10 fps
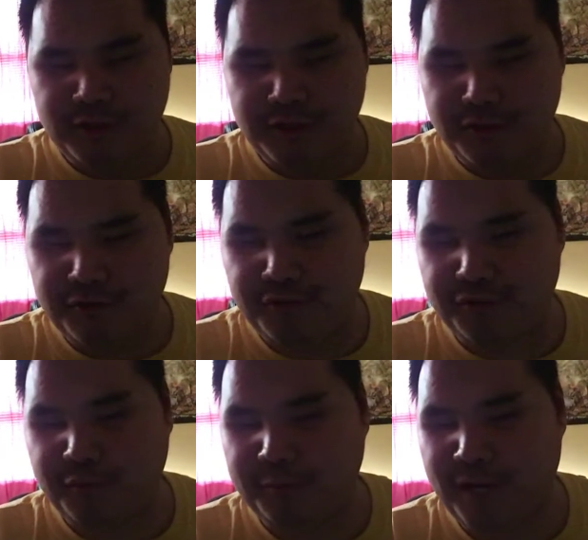could use
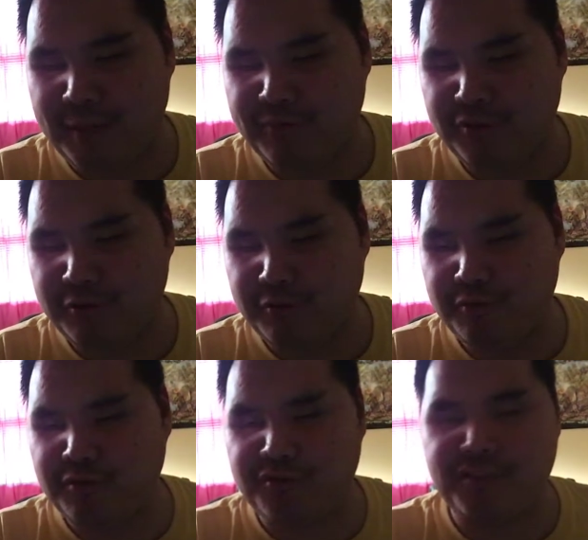this for pop
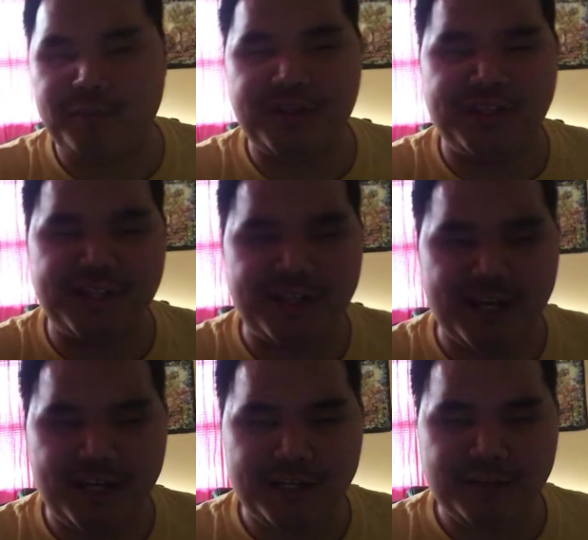tunes or something like
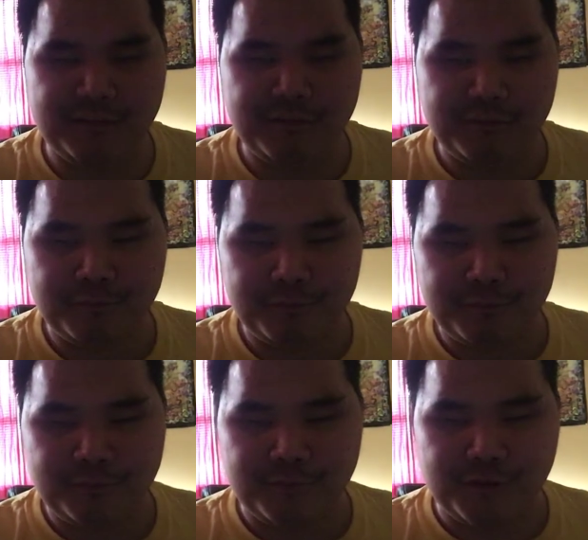that.
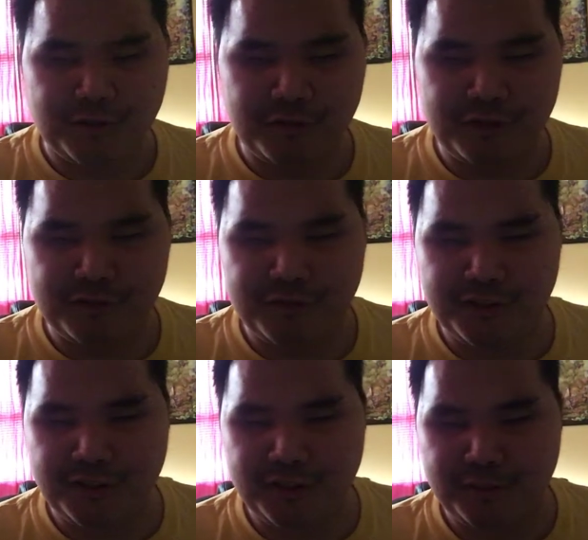Or
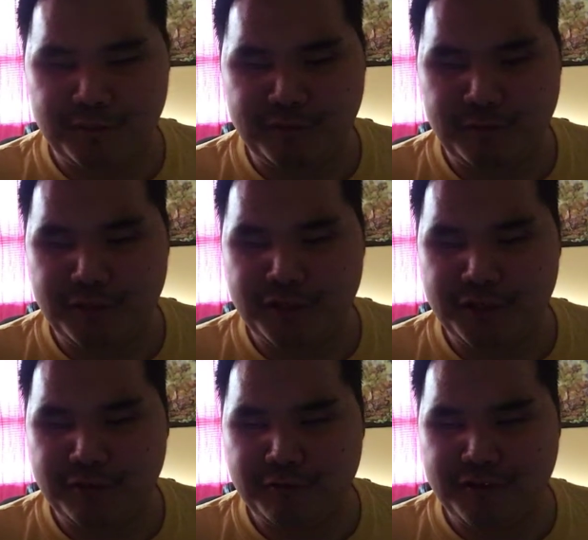even if I wanted to do